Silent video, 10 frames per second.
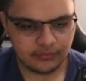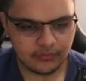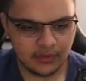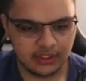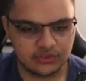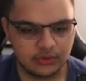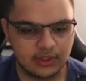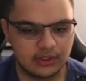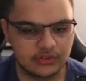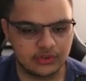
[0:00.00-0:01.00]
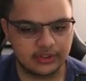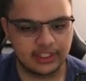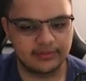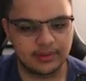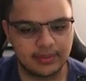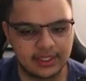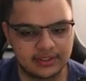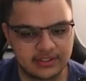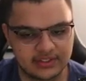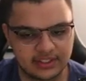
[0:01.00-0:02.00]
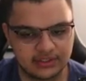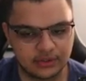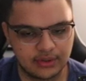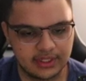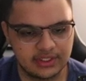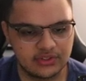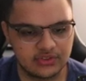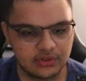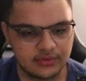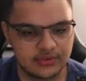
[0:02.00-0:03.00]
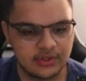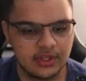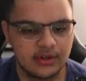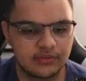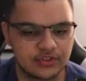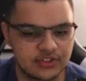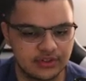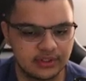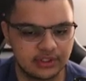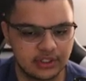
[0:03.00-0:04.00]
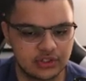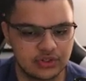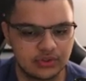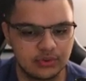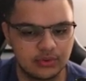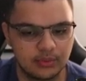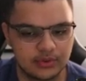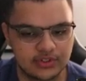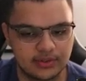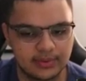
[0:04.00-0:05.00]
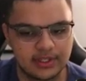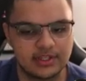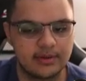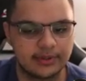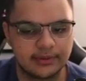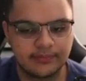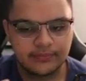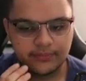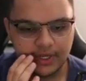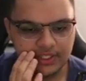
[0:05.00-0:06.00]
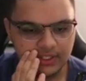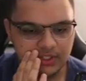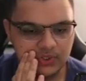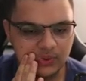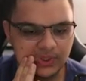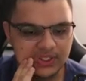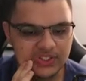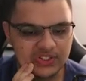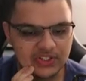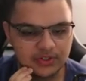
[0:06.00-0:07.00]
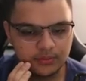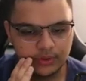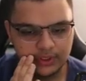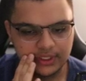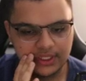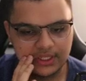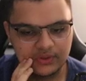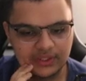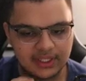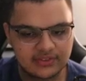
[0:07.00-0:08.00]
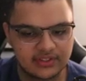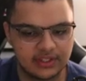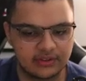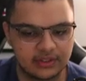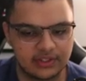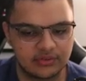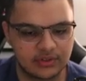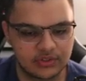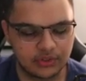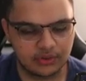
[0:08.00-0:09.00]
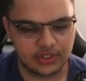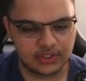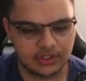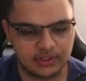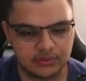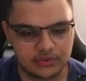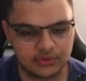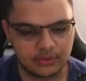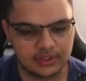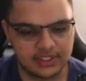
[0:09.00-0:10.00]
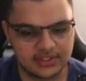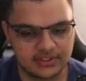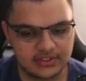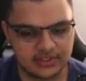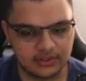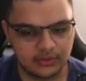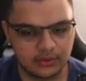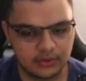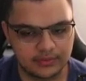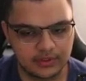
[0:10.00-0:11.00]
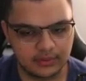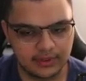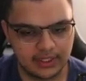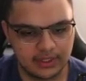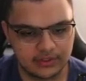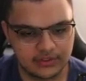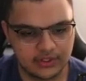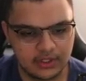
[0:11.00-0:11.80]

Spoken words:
Axelrod also claimed that Biden doesn't get the credit he deserves for steering the country through the worst of the pandemic, passing historic legislation, pulling the NATO alliance together against Russian aggression, and restoring decency and decorum to the White House.